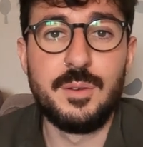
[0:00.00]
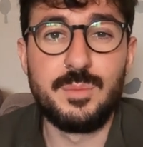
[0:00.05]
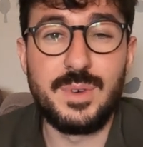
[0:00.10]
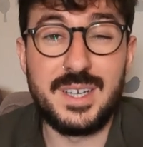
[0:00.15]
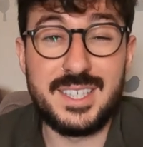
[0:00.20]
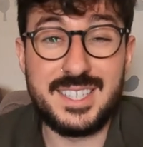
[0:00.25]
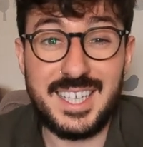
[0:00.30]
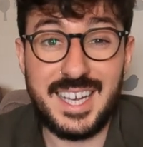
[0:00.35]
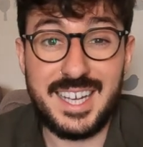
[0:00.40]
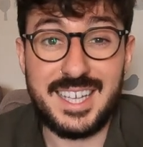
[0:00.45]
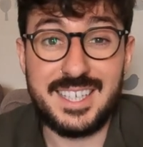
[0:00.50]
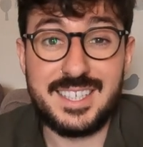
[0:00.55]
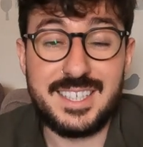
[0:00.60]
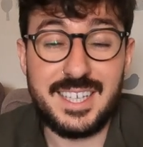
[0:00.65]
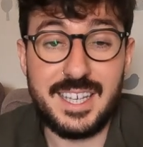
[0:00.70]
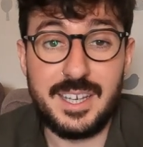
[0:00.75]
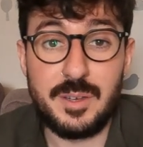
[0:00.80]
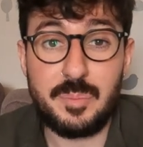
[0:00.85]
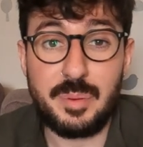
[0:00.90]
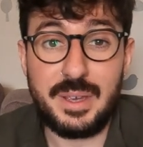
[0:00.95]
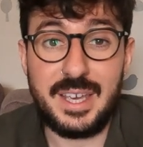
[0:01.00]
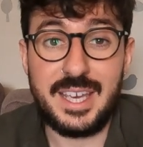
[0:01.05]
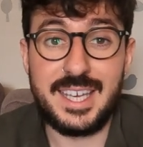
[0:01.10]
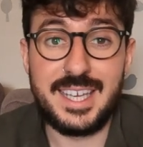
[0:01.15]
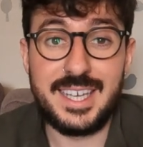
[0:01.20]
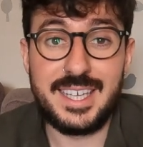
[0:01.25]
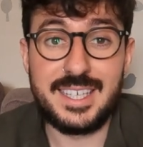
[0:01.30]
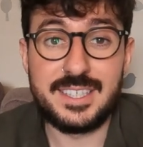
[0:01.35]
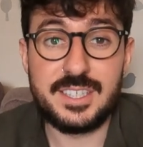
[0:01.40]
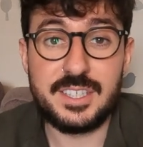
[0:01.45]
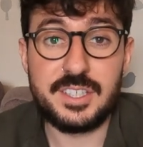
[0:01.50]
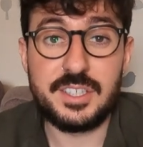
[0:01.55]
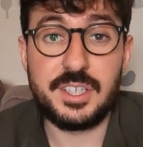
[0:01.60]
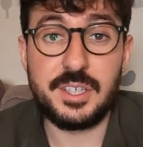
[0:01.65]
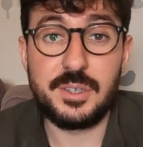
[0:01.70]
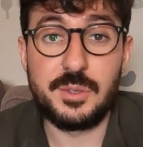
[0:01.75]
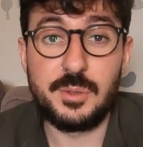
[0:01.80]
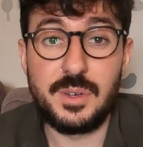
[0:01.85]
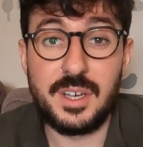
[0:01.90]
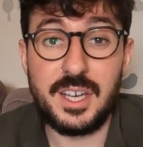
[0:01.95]
My second tip is
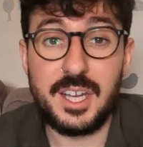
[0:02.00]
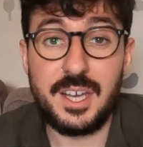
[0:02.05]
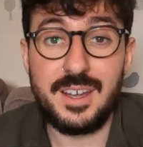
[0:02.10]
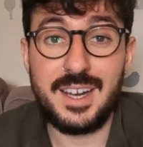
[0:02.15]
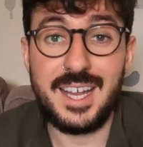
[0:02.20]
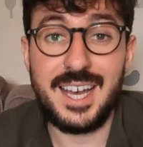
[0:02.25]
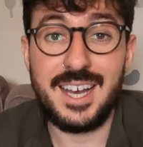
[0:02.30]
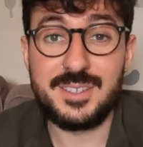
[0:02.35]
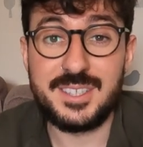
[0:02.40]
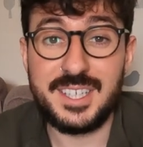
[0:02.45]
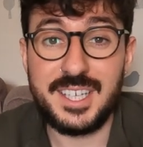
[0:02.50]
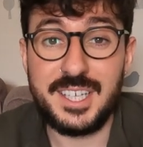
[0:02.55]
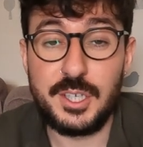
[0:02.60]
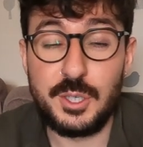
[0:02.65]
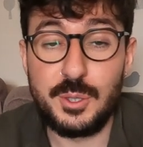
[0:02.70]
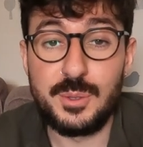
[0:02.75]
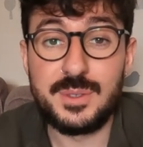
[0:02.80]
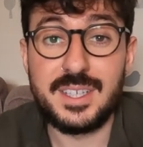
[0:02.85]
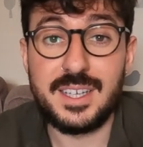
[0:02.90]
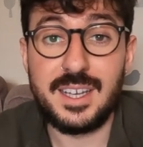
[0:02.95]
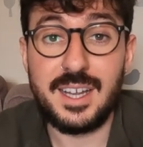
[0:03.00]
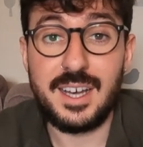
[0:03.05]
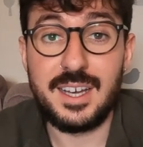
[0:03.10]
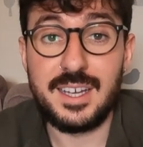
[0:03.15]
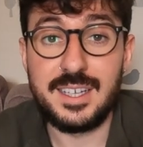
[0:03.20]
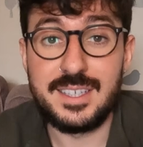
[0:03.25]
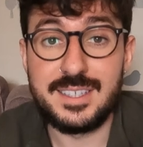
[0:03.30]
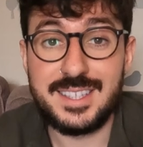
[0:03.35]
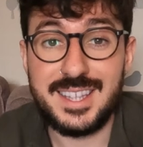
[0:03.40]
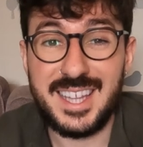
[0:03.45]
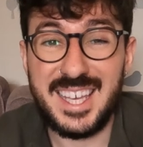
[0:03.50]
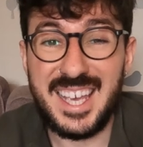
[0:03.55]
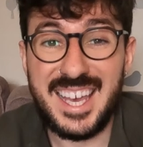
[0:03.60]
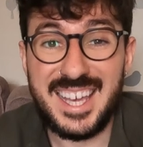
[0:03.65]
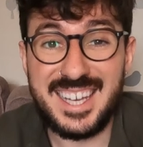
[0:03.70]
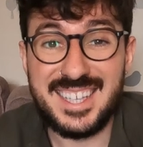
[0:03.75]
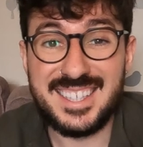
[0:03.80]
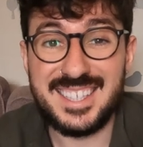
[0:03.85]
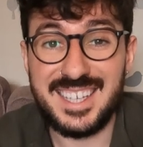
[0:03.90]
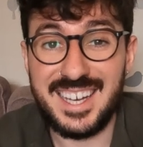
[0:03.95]
to learn how to utilize the
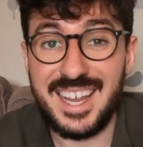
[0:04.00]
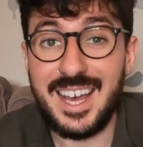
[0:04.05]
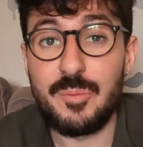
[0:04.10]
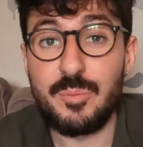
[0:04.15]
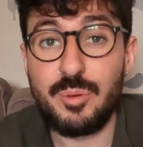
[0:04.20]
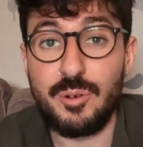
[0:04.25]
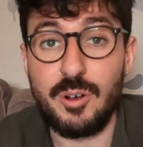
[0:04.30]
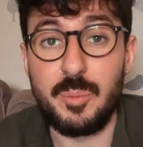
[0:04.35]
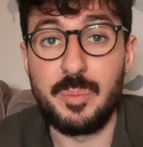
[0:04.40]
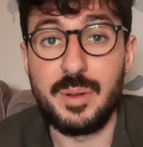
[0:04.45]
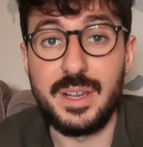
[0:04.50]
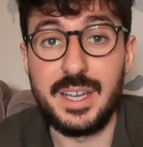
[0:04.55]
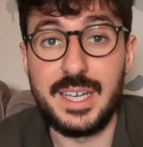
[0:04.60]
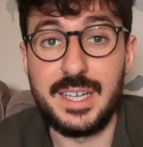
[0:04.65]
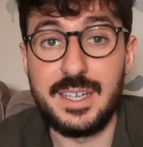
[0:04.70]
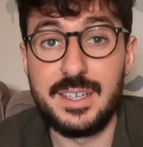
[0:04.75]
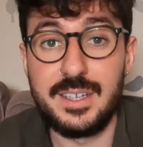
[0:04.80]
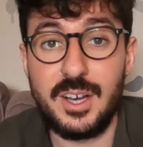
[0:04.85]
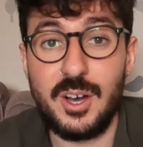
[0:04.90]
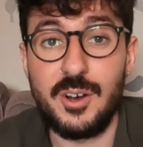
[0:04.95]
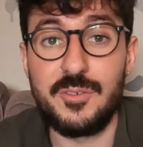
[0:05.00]
internet properly.